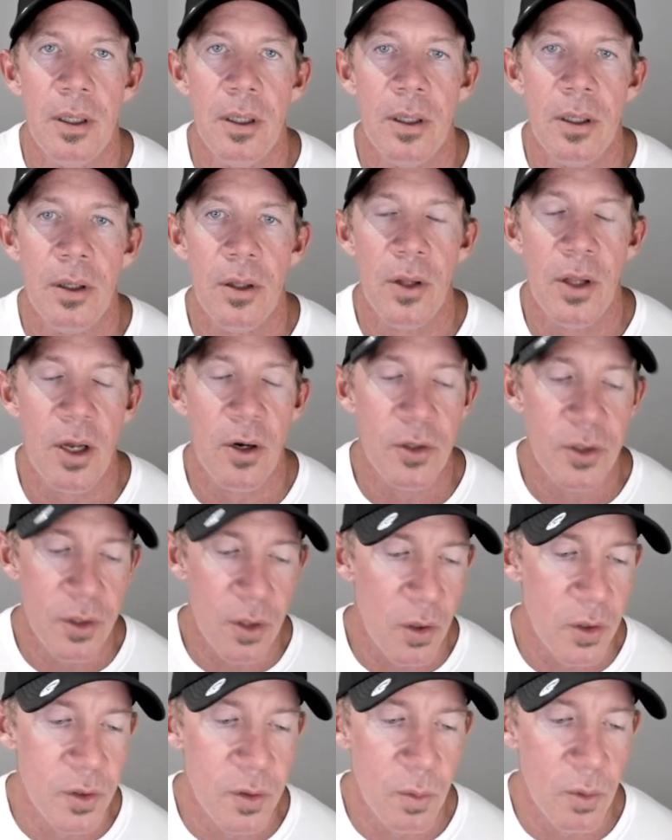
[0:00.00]
there's,
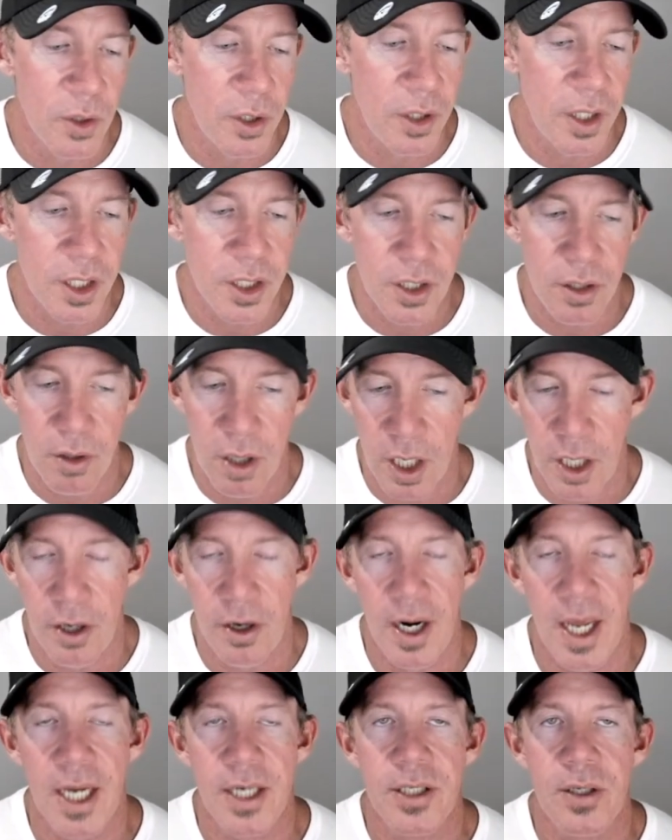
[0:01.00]
those are where you get your
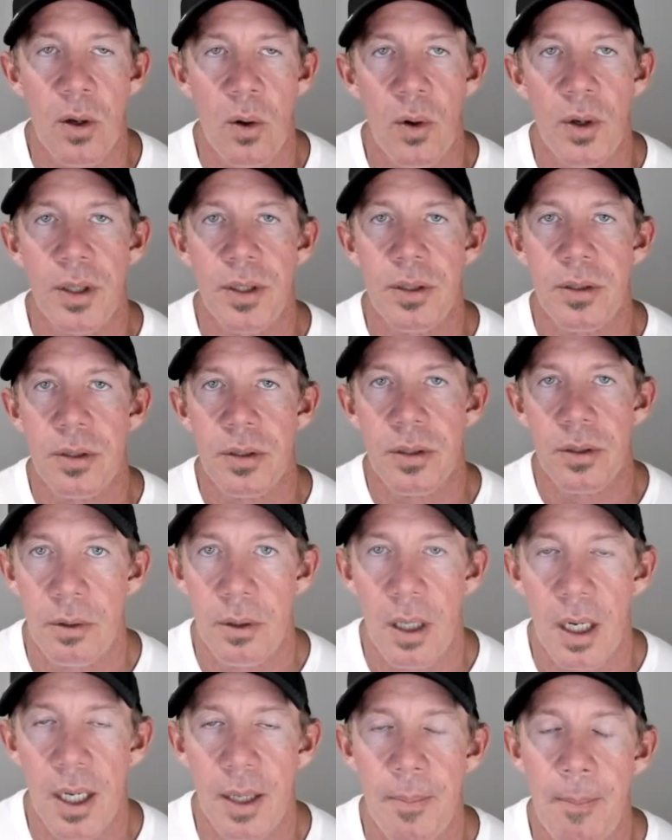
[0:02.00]
100x coins,
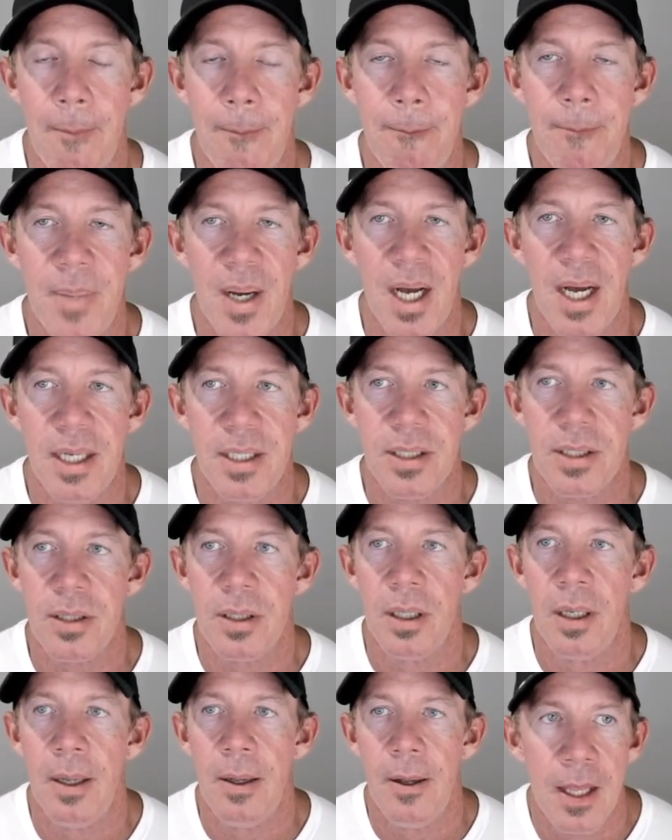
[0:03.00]
right? But
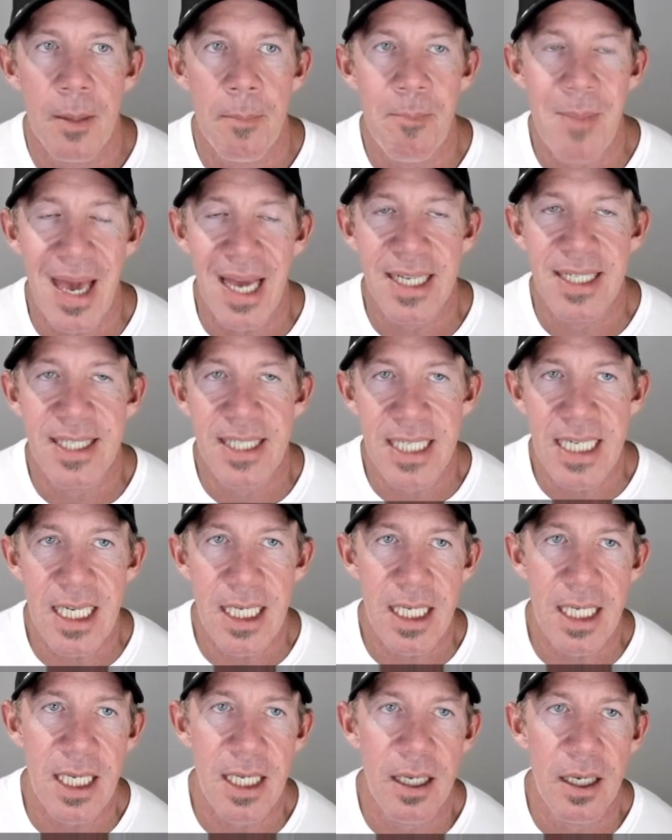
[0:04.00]

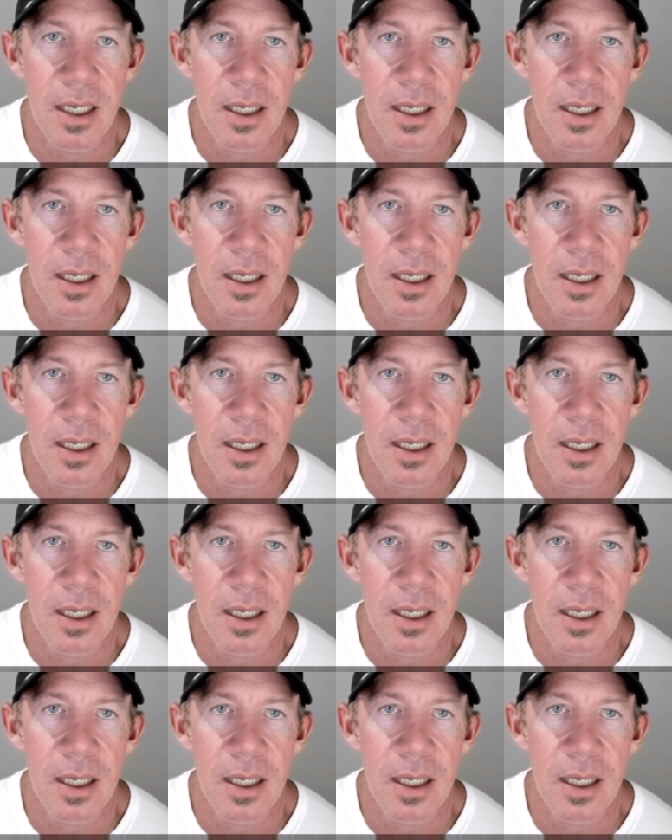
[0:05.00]
MEXC